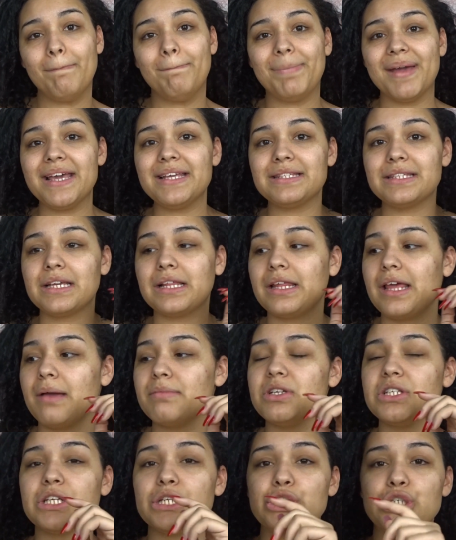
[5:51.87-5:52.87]
basically I'm
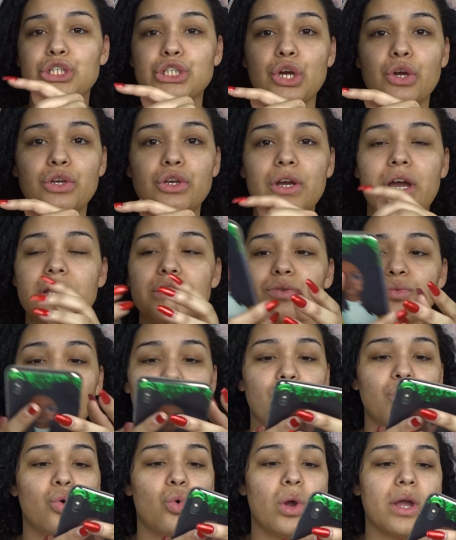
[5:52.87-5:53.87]
just gonna show you guys
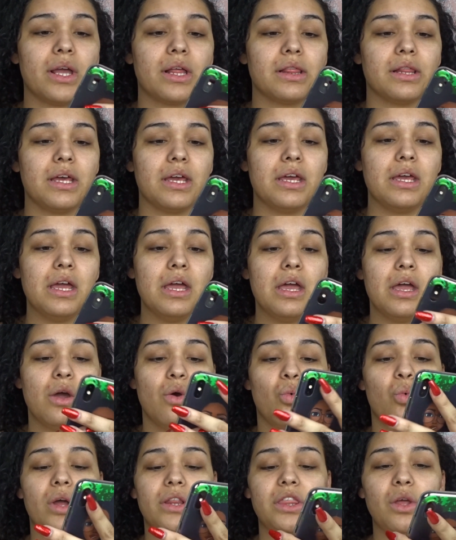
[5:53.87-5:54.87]
real quickly
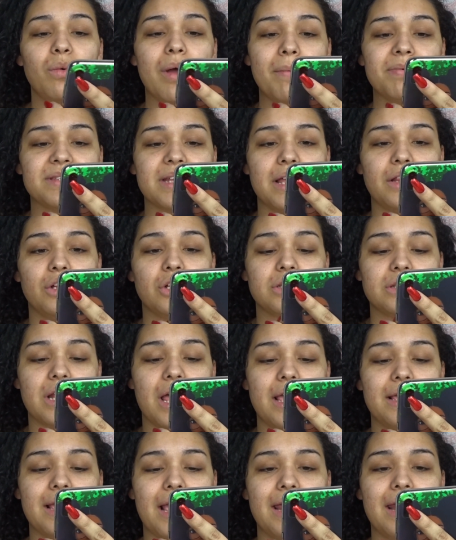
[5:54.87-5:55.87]
what the website looks
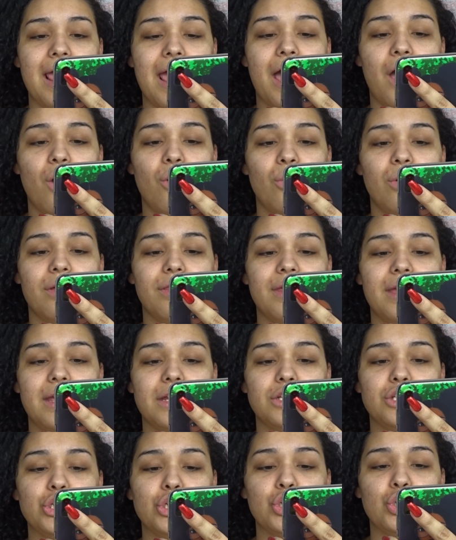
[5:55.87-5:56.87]
like and how
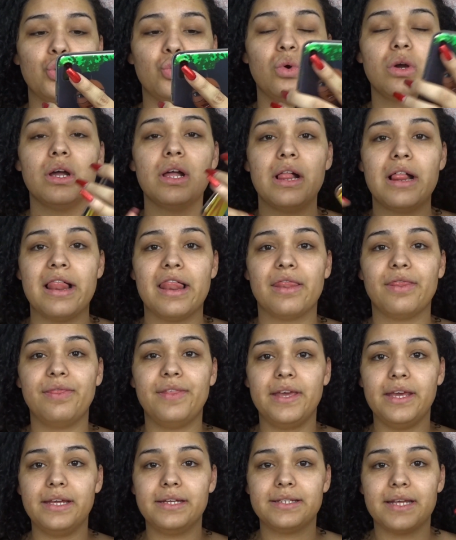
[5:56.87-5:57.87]
they do
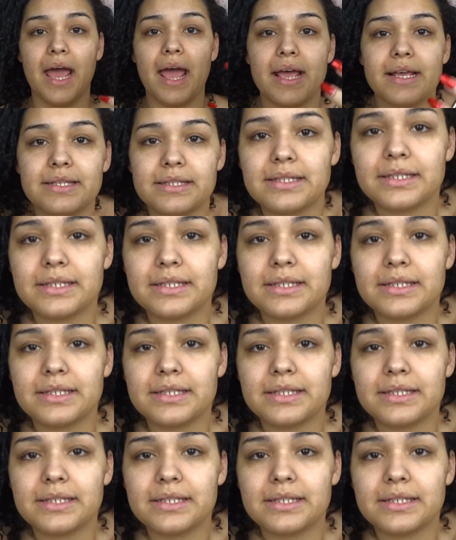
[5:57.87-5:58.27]
the test.